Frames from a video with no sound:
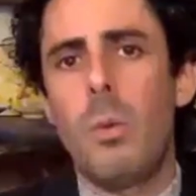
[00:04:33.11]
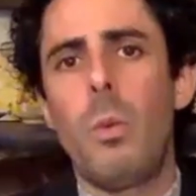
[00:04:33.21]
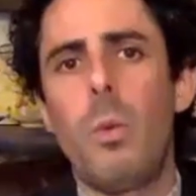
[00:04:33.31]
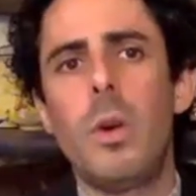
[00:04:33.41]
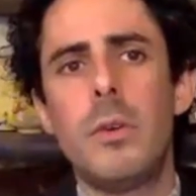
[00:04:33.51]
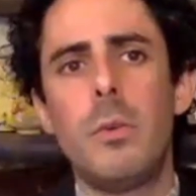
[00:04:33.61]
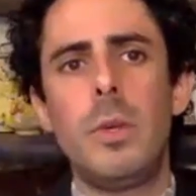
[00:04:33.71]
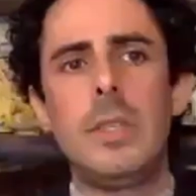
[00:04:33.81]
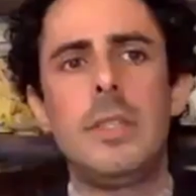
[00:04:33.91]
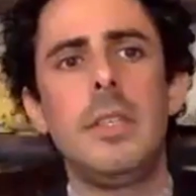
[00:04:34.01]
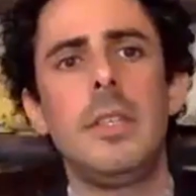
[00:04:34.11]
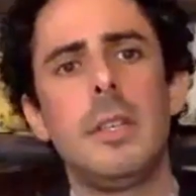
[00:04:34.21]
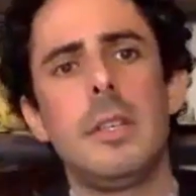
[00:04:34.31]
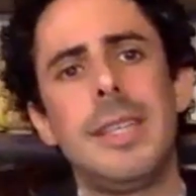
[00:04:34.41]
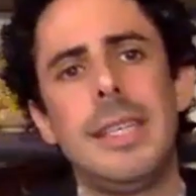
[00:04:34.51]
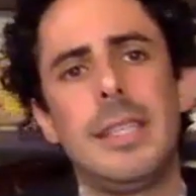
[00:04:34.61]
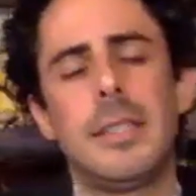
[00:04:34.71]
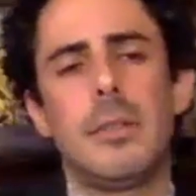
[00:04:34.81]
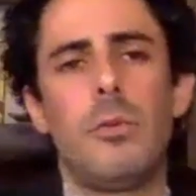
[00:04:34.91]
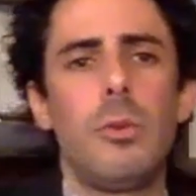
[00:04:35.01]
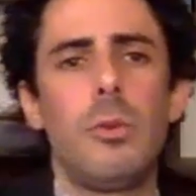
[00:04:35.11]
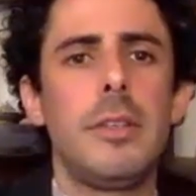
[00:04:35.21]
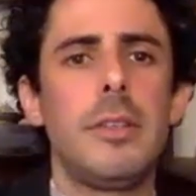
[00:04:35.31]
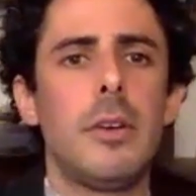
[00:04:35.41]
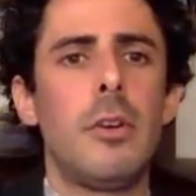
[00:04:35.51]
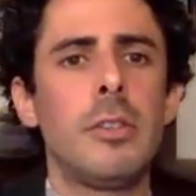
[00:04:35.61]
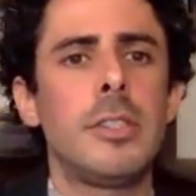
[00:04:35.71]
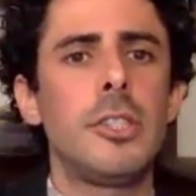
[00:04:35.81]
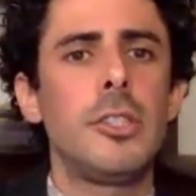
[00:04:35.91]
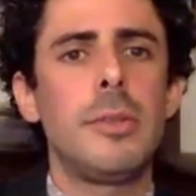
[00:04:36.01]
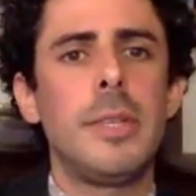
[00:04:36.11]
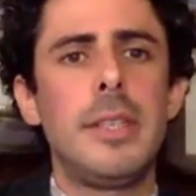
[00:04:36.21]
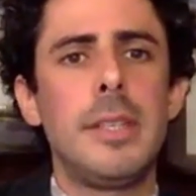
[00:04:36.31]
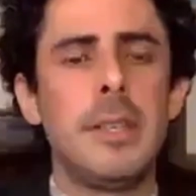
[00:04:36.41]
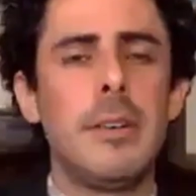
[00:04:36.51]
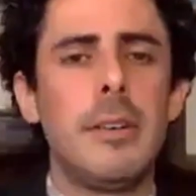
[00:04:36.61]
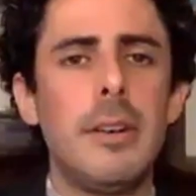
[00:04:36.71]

What we see here is Freud concentrating